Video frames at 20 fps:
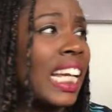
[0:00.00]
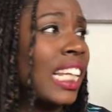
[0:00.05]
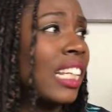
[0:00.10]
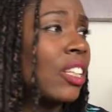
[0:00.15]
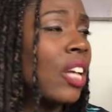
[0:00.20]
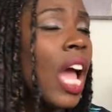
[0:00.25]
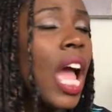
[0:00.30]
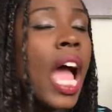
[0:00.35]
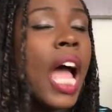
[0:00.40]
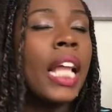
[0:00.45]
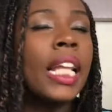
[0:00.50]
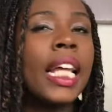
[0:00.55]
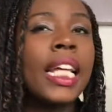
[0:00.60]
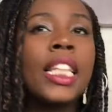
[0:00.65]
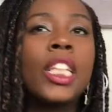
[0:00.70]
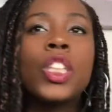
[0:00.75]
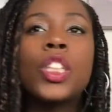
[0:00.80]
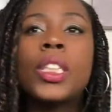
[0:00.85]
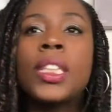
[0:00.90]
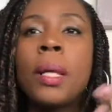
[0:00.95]
And like
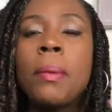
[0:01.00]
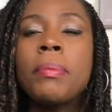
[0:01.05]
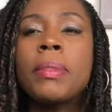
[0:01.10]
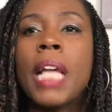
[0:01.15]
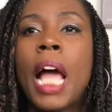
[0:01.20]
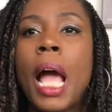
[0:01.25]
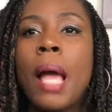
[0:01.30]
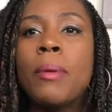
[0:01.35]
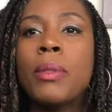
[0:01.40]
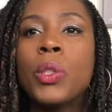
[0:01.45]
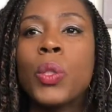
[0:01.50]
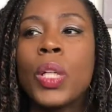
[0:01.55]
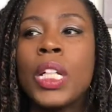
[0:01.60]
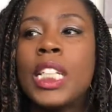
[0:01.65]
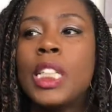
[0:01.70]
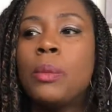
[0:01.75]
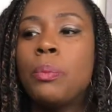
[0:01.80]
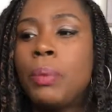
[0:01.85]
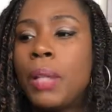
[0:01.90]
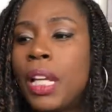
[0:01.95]
there's some times where
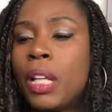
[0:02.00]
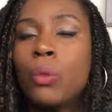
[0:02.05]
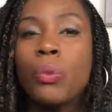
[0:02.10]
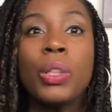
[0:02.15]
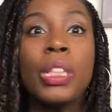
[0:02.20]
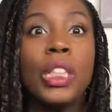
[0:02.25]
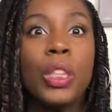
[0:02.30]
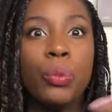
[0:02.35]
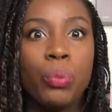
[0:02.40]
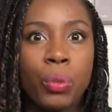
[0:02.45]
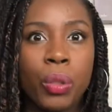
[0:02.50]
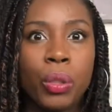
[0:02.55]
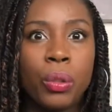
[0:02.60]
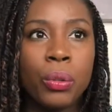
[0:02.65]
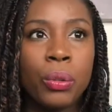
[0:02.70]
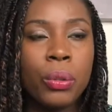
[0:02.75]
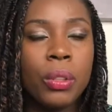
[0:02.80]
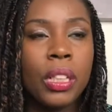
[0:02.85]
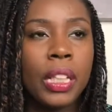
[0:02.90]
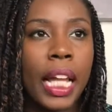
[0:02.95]
he's being really rude,